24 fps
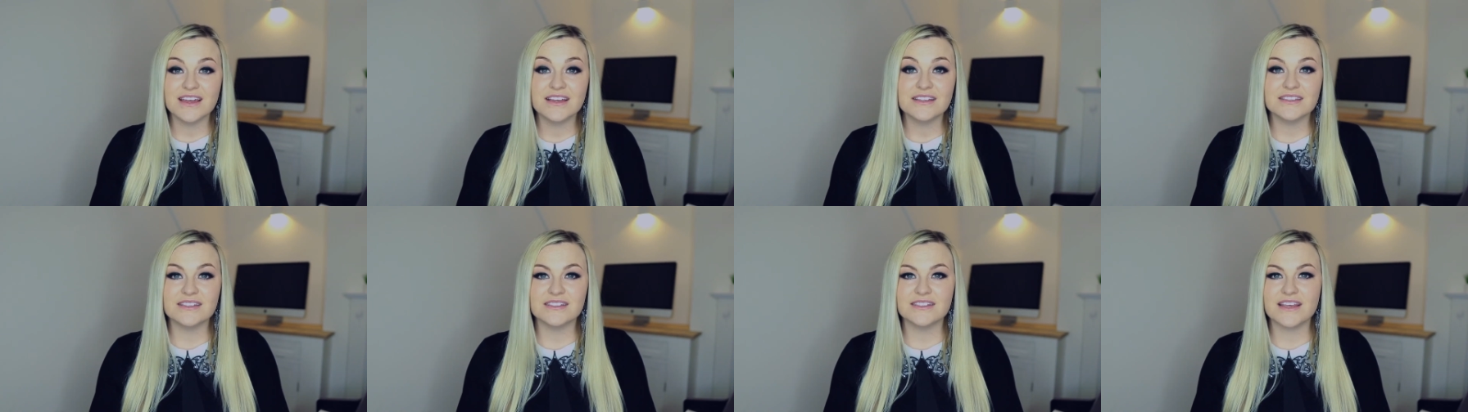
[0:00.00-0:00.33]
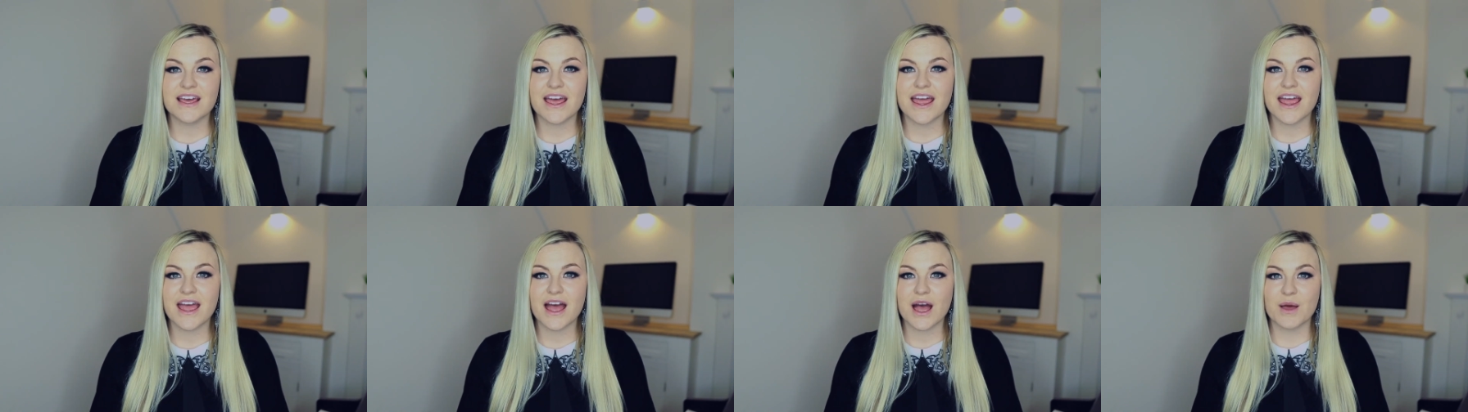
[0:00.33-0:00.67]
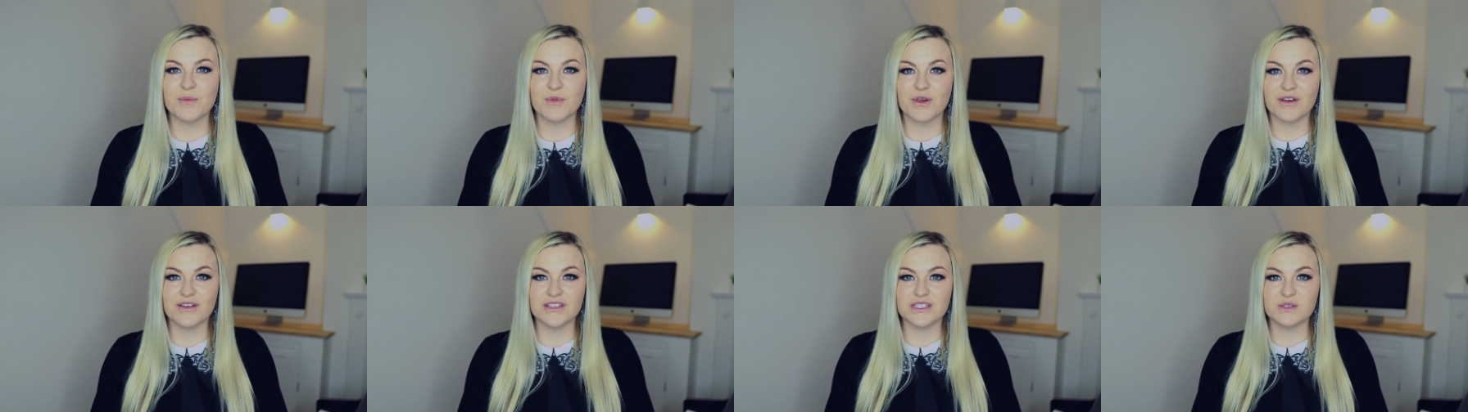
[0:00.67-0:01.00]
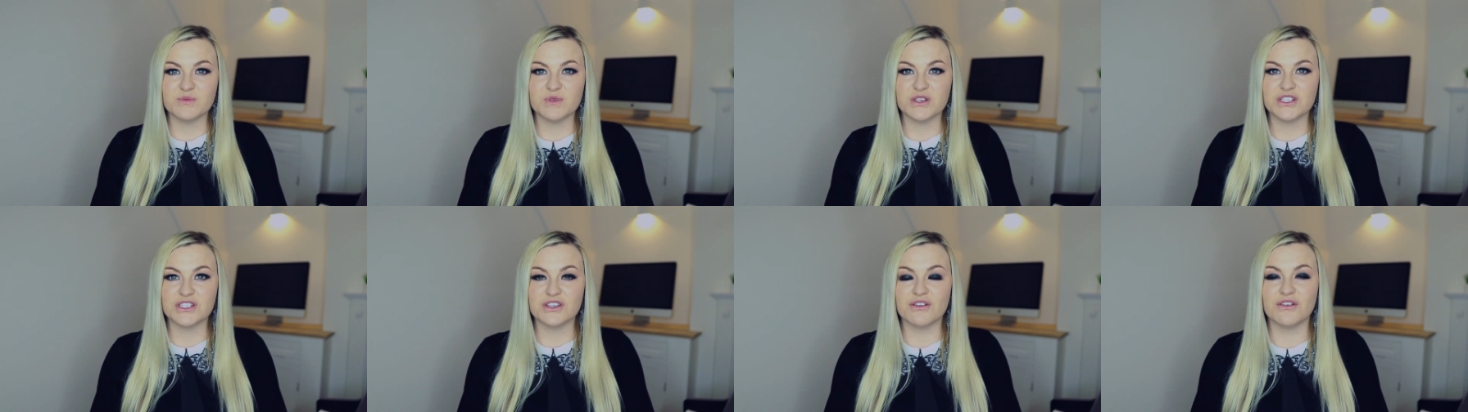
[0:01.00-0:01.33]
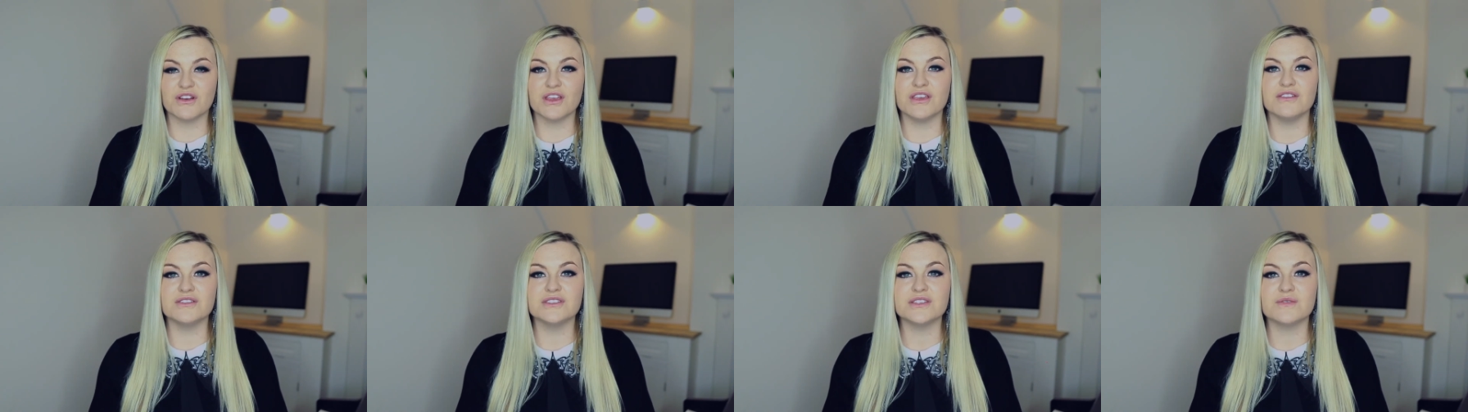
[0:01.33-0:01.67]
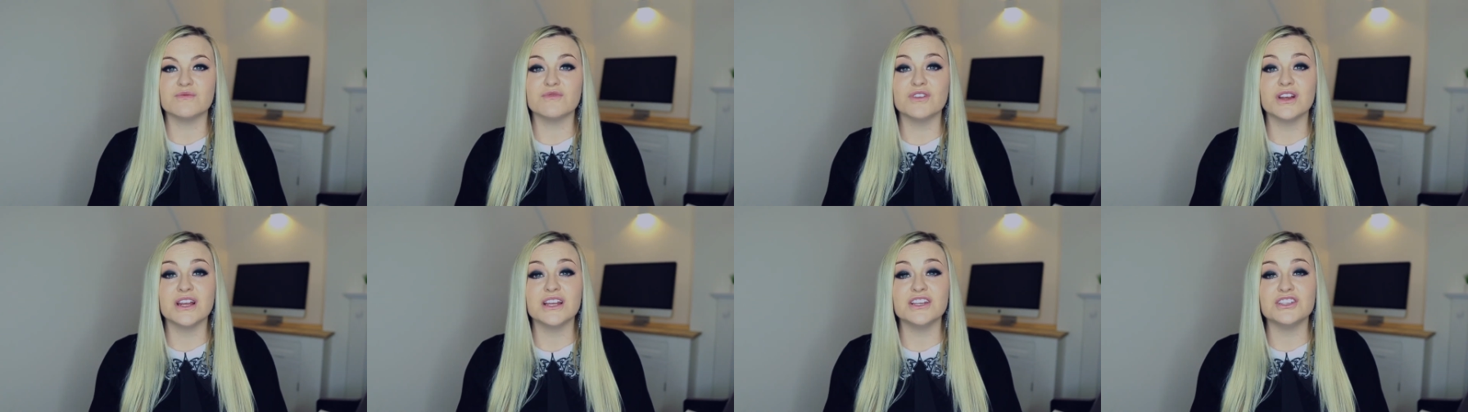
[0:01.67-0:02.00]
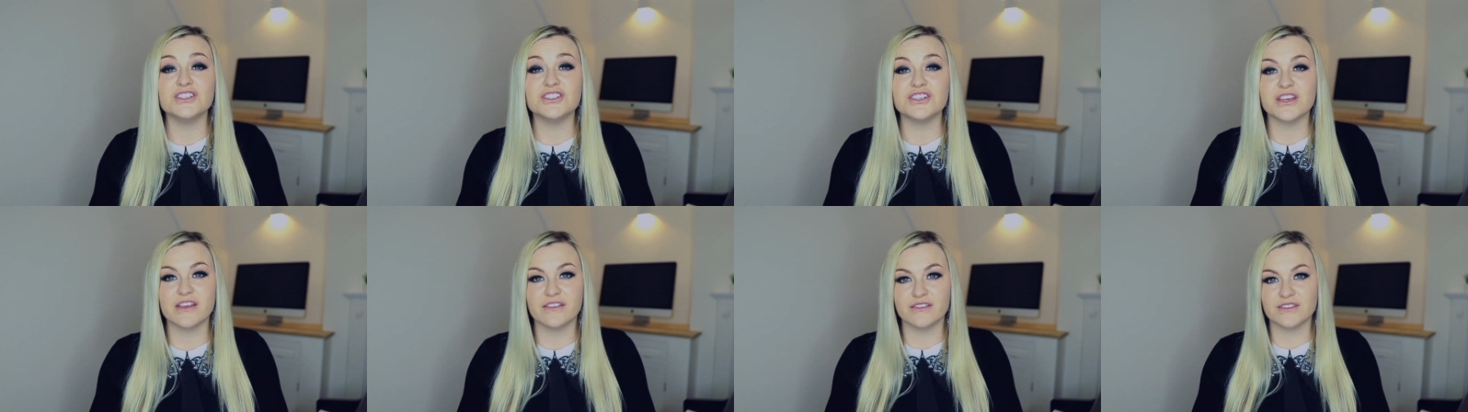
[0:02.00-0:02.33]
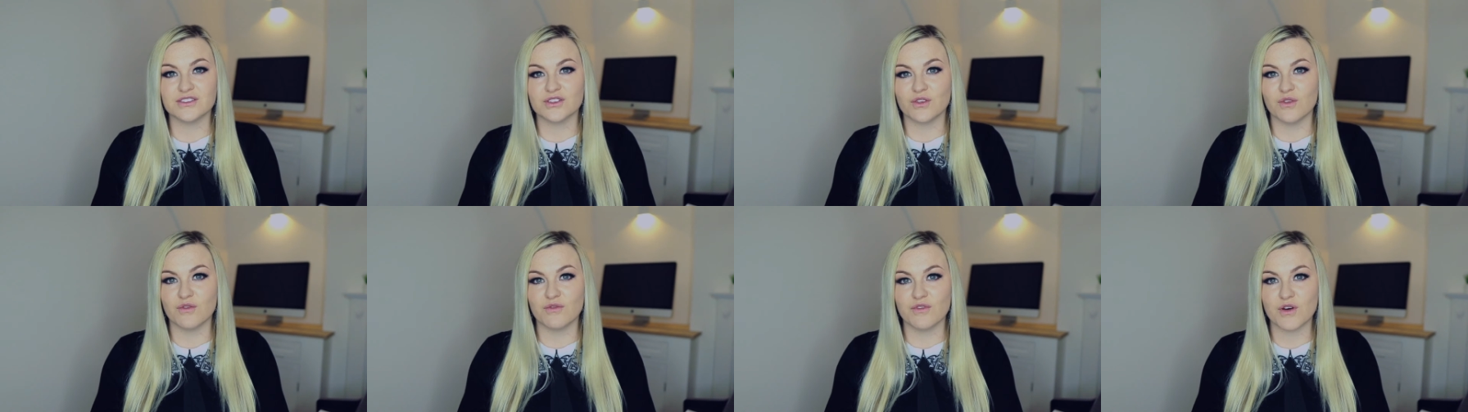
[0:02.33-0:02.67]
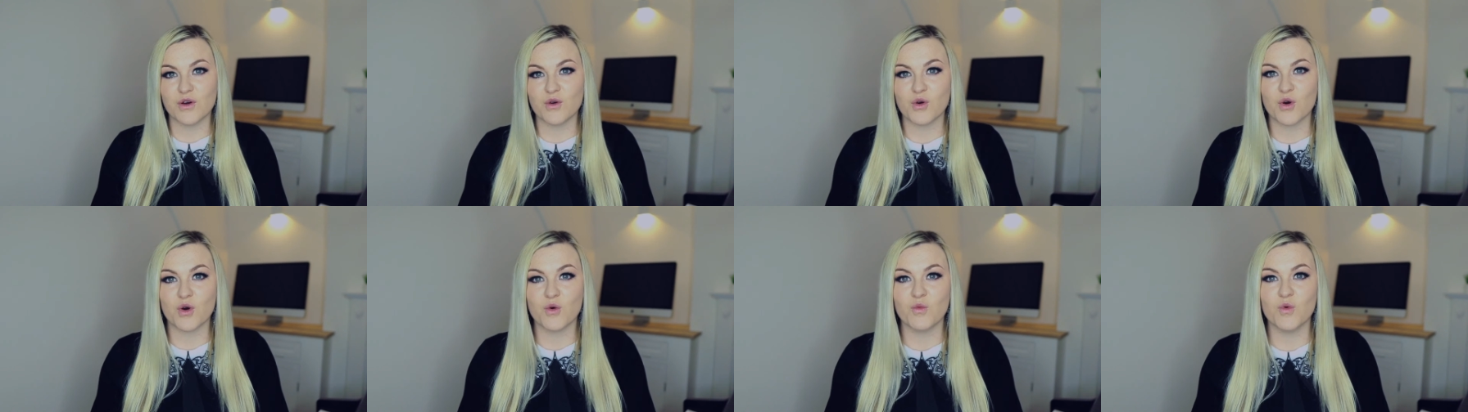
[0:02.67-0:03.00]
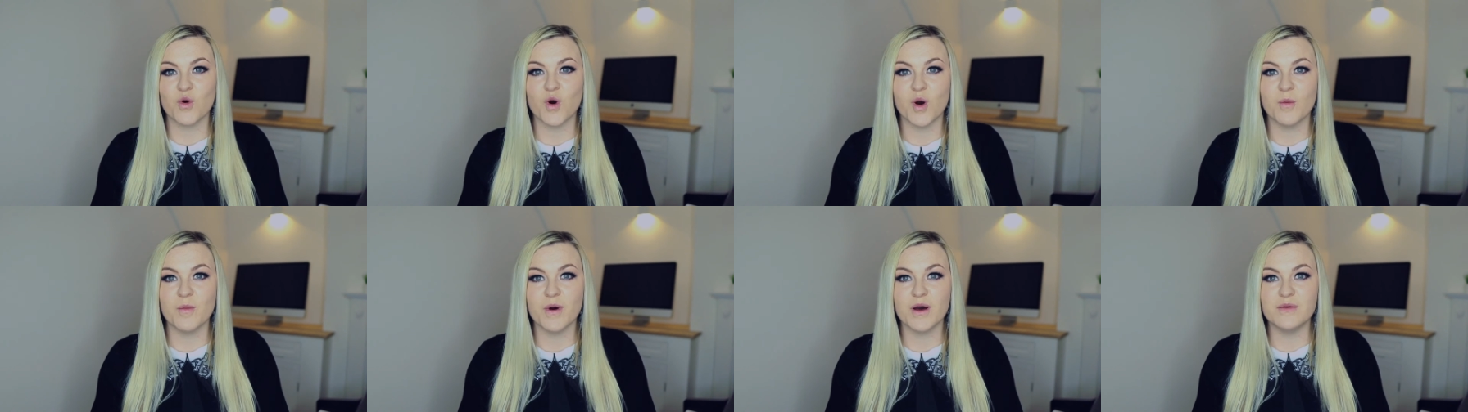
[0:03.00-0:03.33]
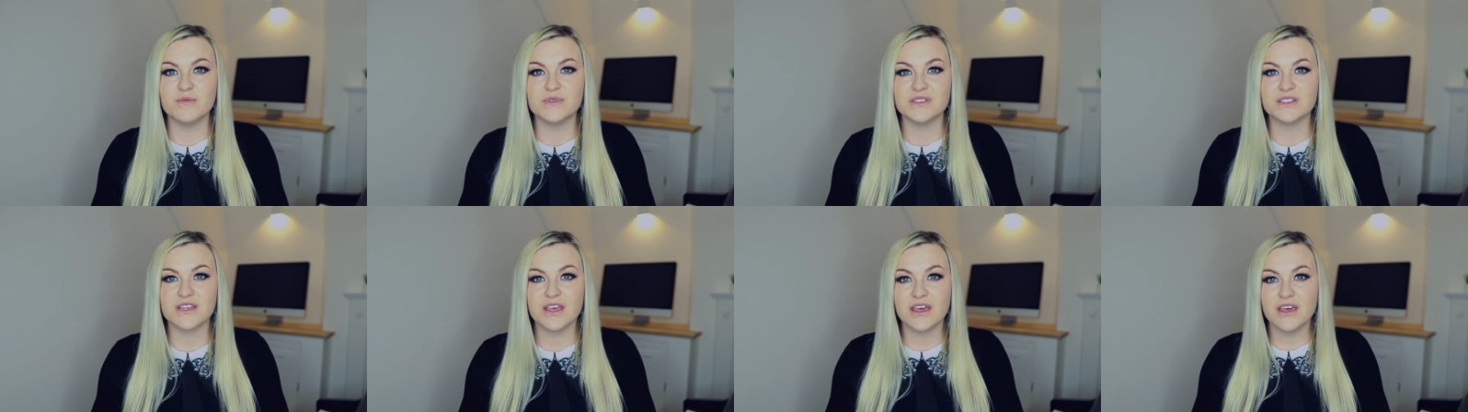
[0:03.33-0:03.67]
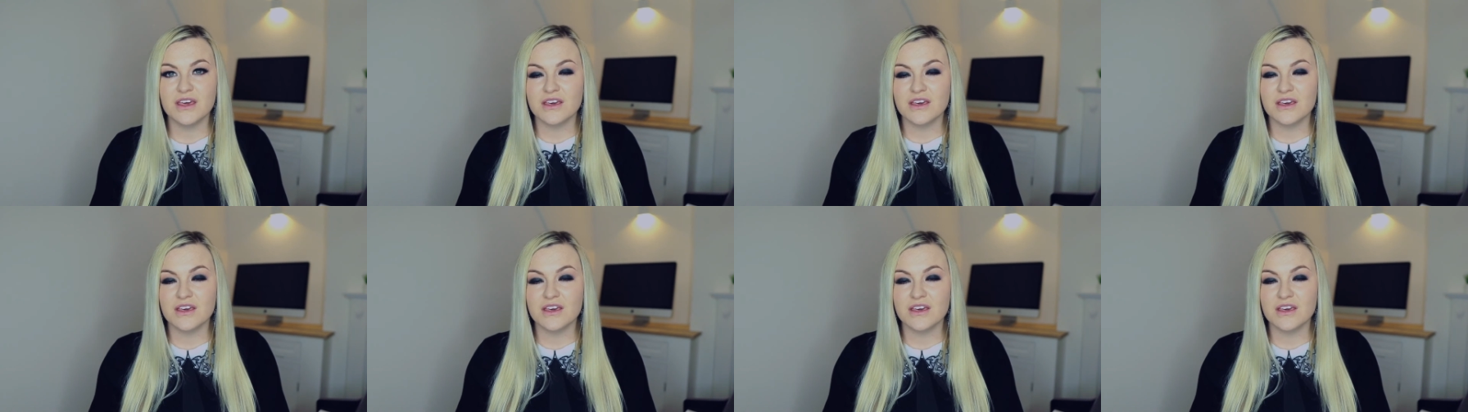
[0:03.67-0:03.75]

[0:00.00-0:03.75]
Today I'm going to be showing you some really gentle vocal warm-ups.